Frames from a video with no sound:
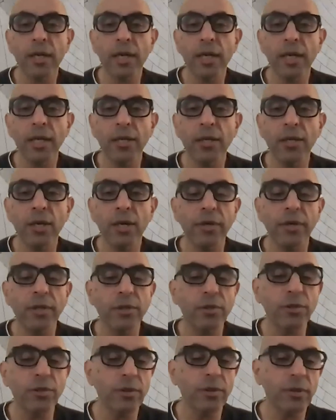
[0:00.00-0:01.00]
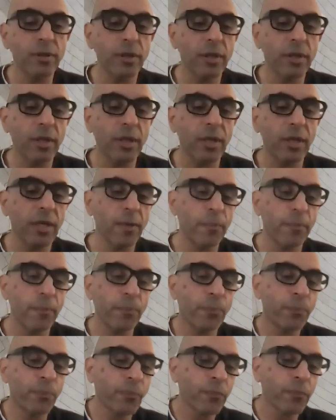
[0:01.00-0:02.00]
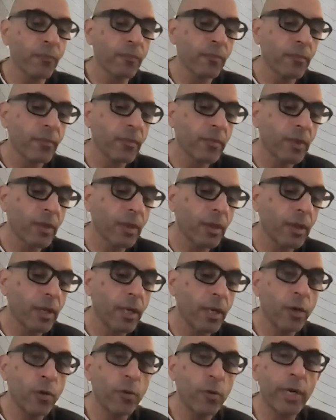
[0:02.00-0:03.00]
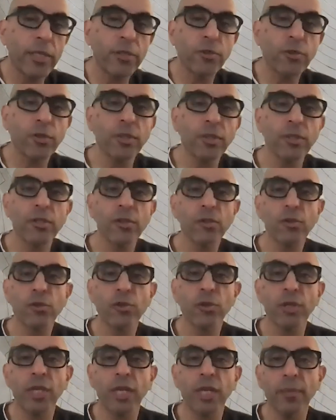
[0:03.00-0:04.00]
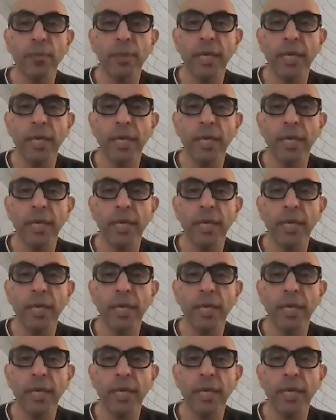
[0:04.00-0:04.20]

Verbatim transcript: encourage um, questions should there be